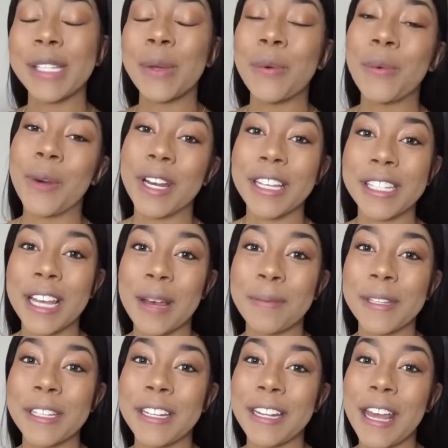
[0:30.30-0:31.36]
What is
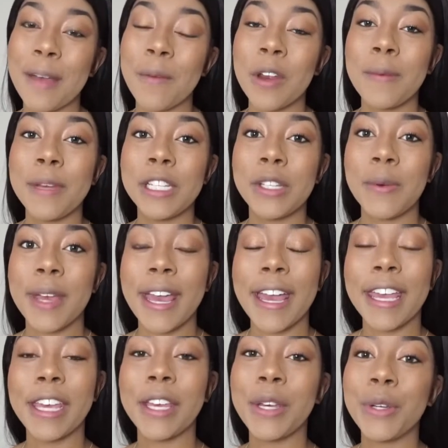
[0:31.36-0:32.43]
up? So today I'm going to be doing
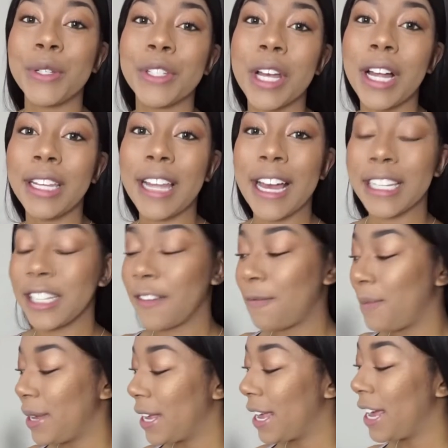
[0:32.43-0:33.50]
a huge
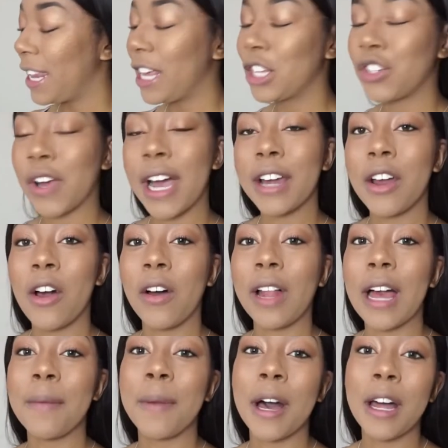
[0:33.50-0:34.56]
collective bikini try-on haul.
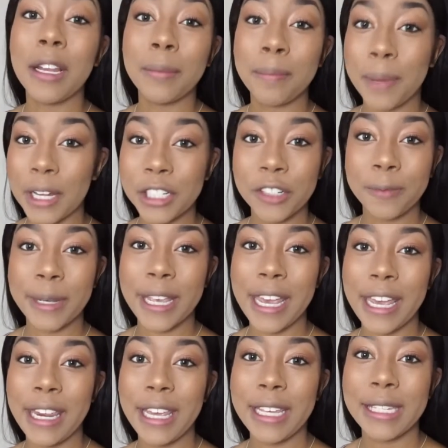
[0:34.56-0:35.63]
I bought a bunch of
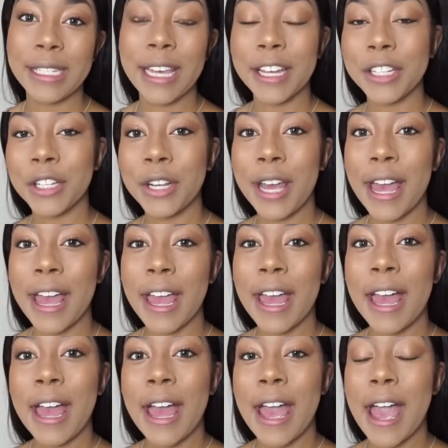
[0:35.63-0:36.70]
bikinis
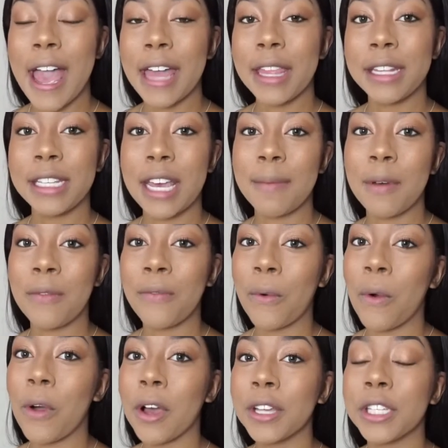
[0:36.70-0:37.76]
yesterday and the day
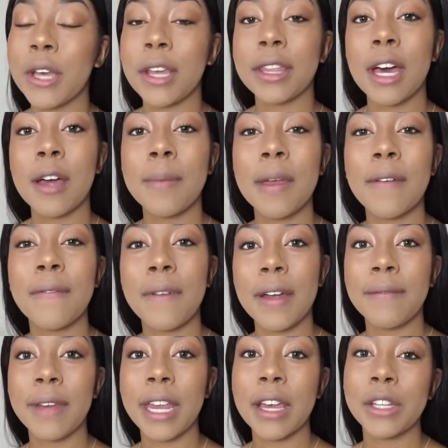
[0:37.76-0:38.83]
before, so I thought it'd be a
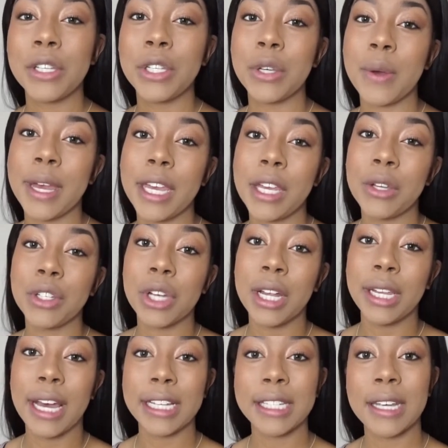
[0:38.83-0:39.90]
fun video to do a huge
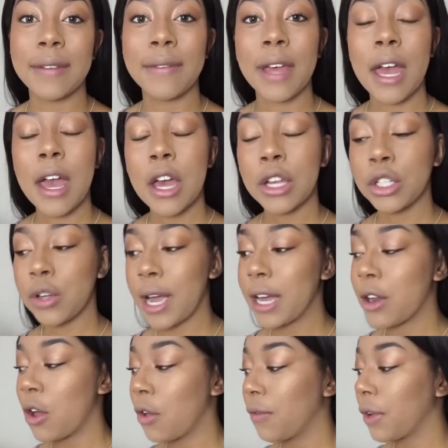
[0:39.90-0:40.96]
collective
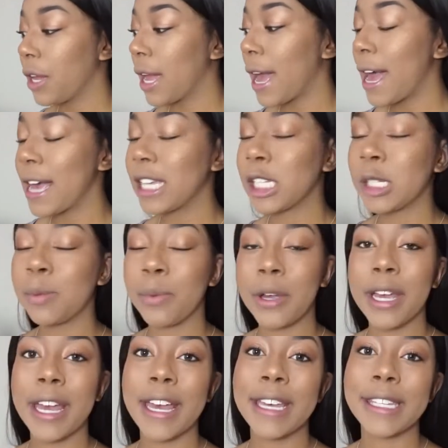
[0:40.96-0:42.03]
try-on haul for you guys.
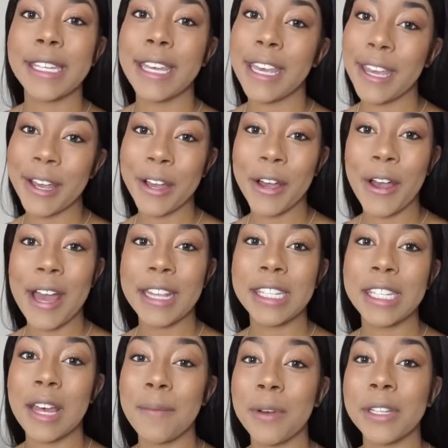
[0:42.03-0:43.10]
Spring is here
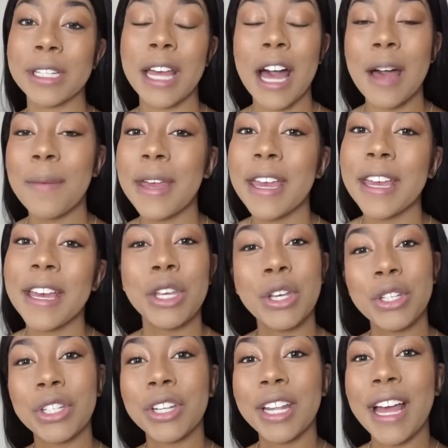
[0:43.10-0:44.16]
and summer is coming.
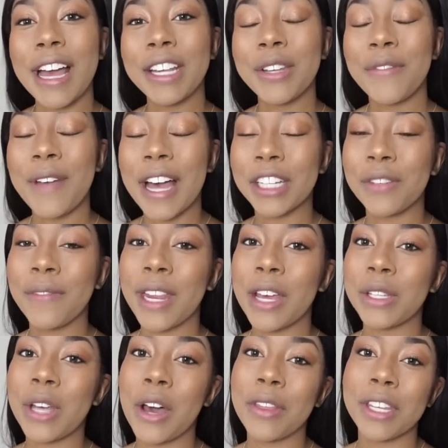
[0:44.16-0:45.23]
Usually I do fashion
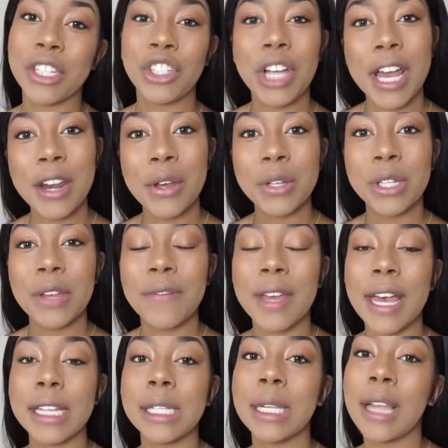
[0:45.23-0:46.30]
videos on this channel, so if
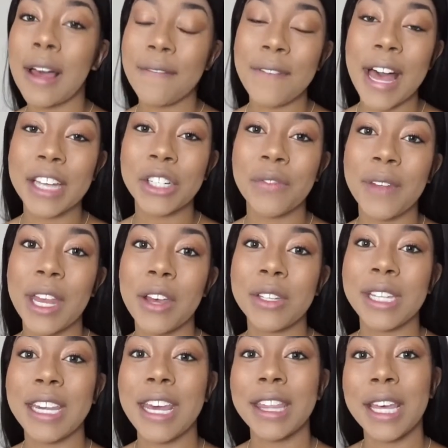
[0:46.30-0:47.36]
you guys love fashion
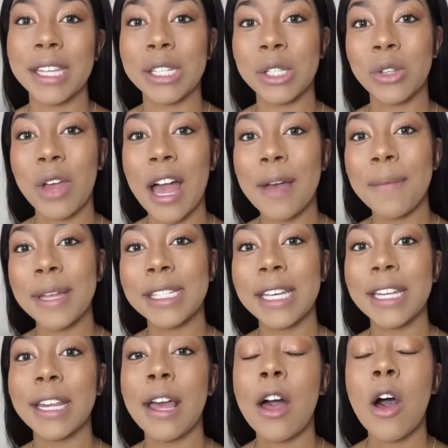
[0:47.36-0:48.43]
videos, then hit that subscribe
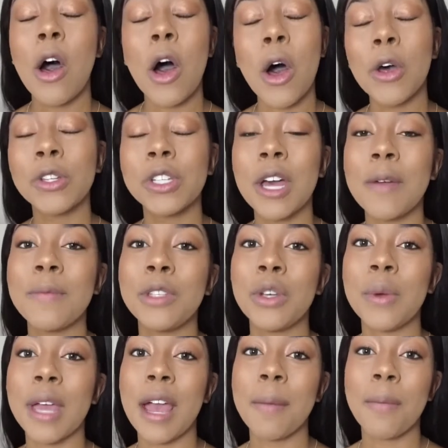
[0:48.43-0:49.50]
button. Also, I'm
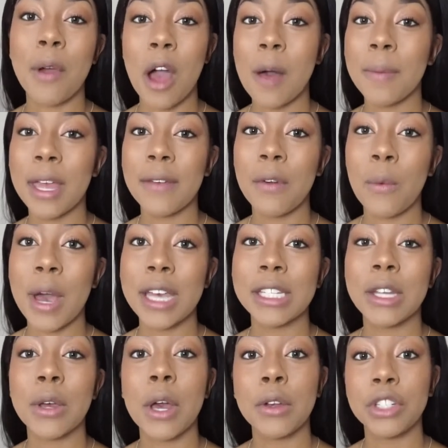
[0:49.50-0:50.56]
doing a prom giveaway,
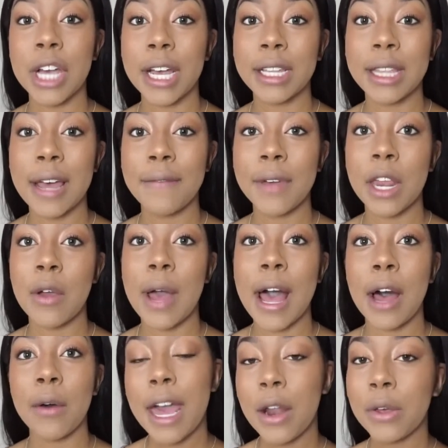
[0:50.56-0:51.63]
so go check that video
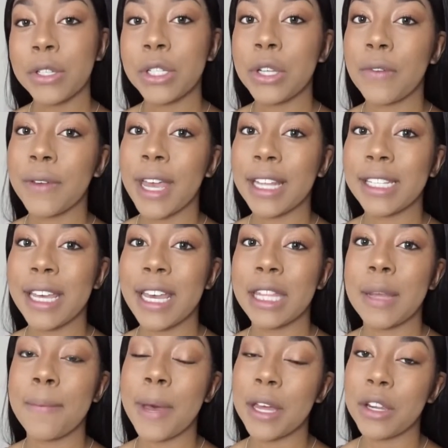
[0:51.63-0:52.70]
out. And also, don't forget to
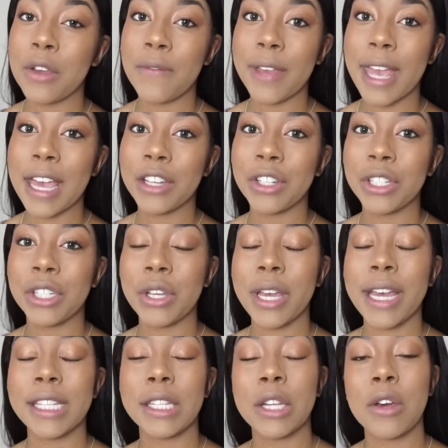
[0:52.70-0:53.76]
hit the bell notification so
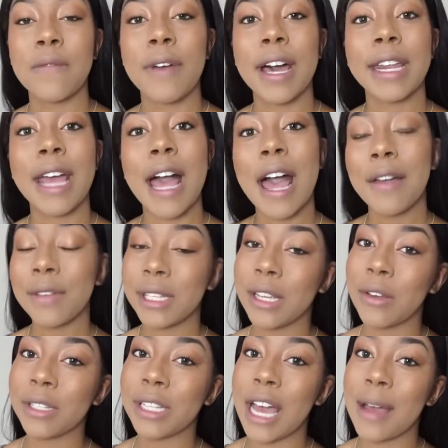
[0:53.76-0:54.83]
you guys are notified every
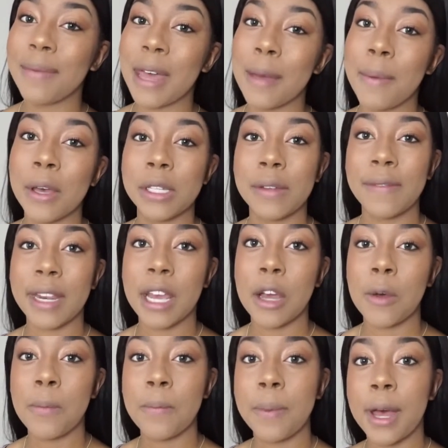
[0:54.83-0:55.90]
single time that I post a
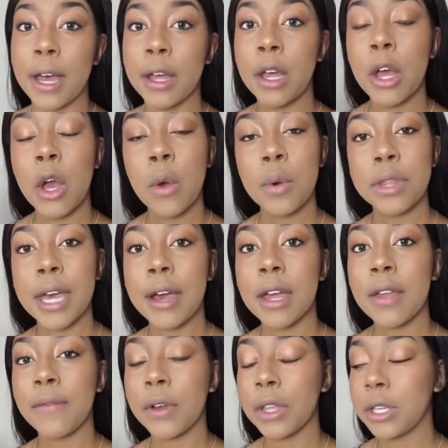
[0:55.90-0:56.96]
video. But without
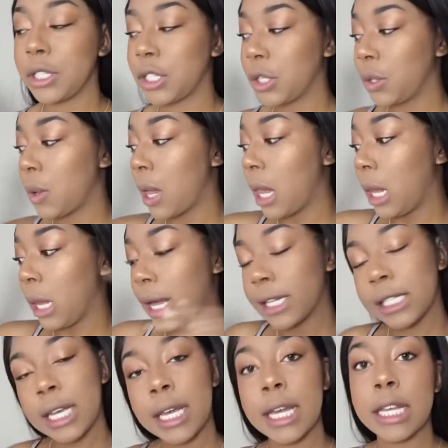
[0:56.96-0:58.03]
any further ado,
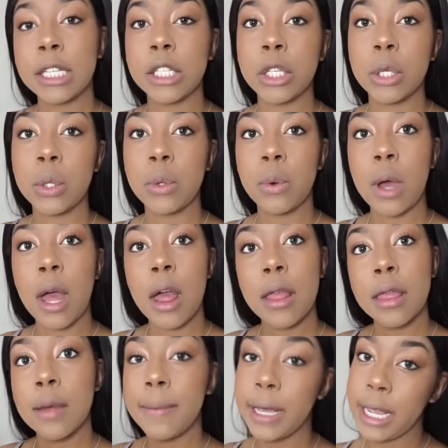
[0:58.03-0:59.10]
let's get into
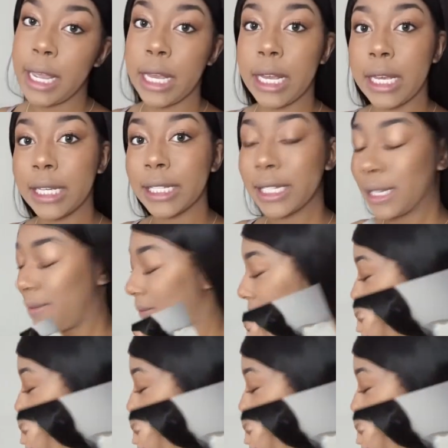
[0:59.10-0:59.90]
the bikinis.